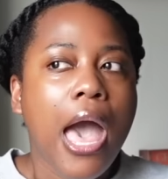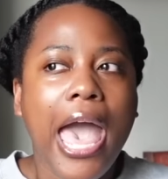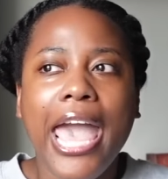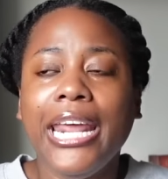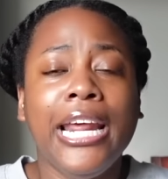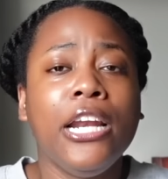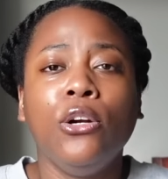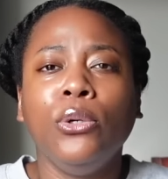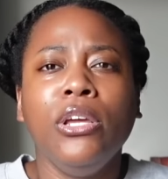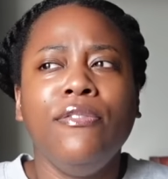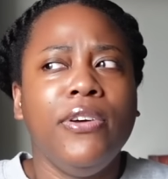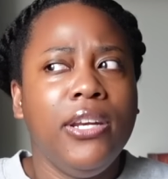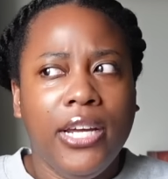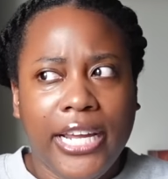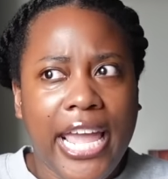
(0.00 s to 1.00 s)
And I don't
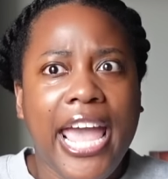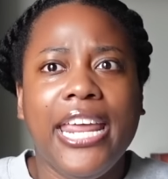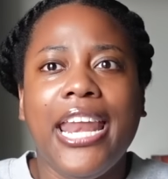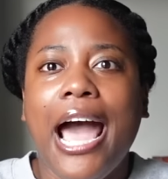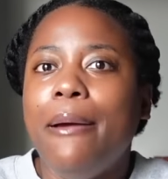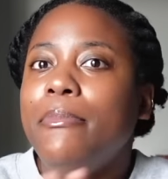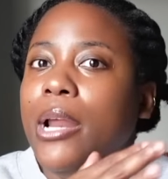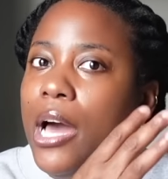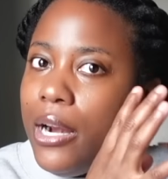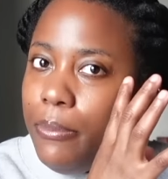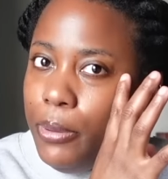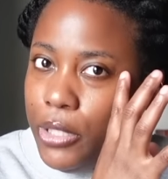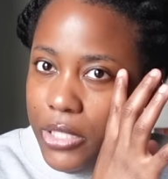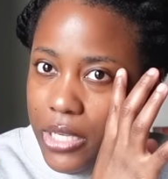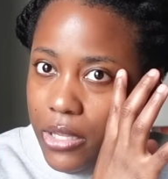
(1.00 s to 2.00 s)
even, again, I'm not a
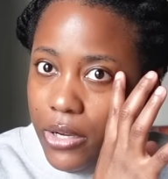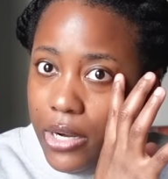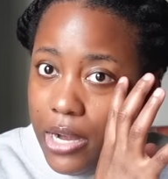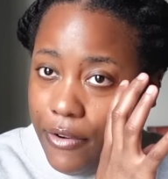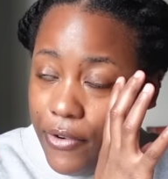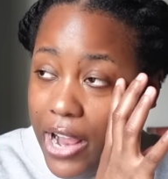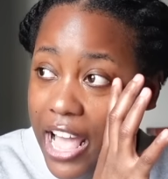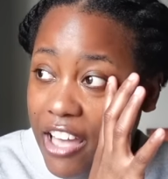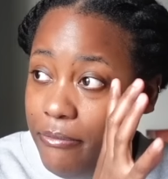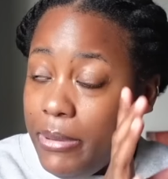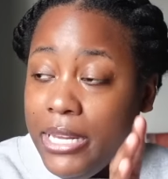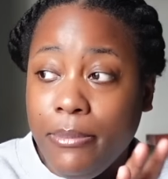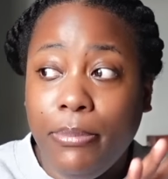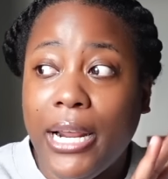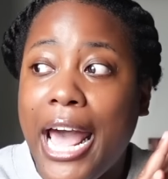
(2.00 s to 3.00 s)
bookseller, never have
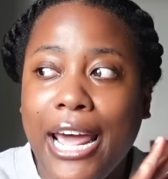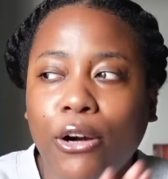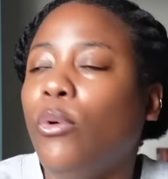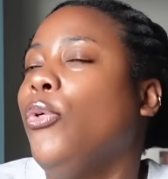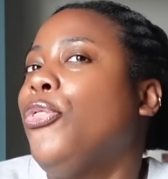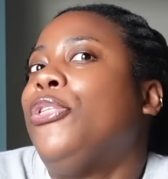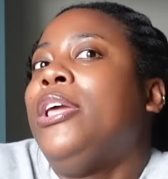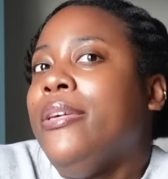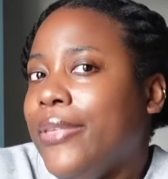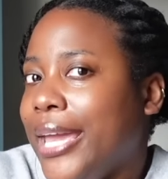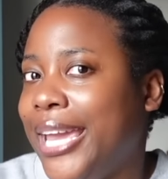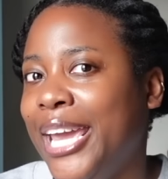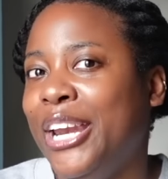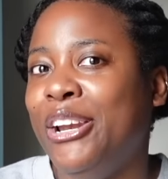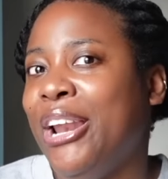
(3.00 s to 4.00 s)
been, but I don't
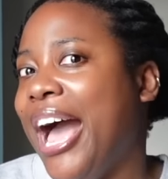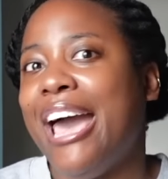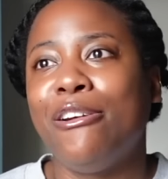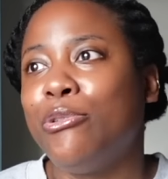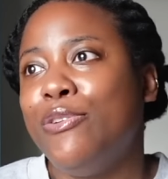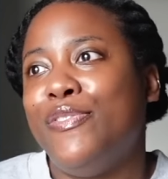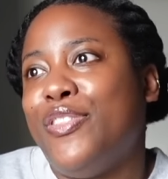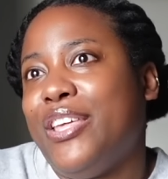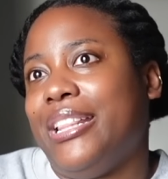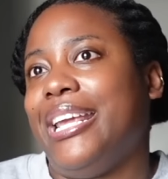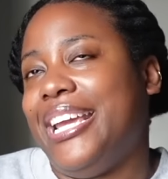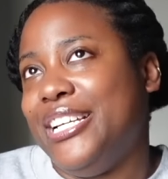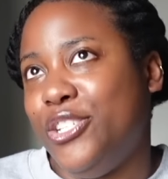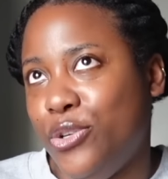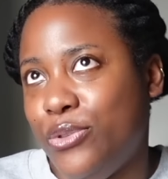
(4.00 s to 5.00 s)
even think
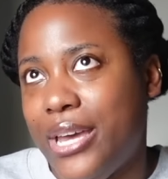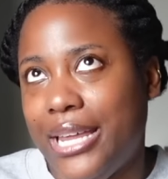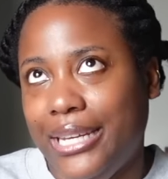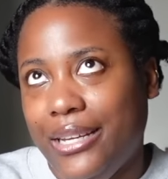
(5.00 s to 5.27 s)
they can do that.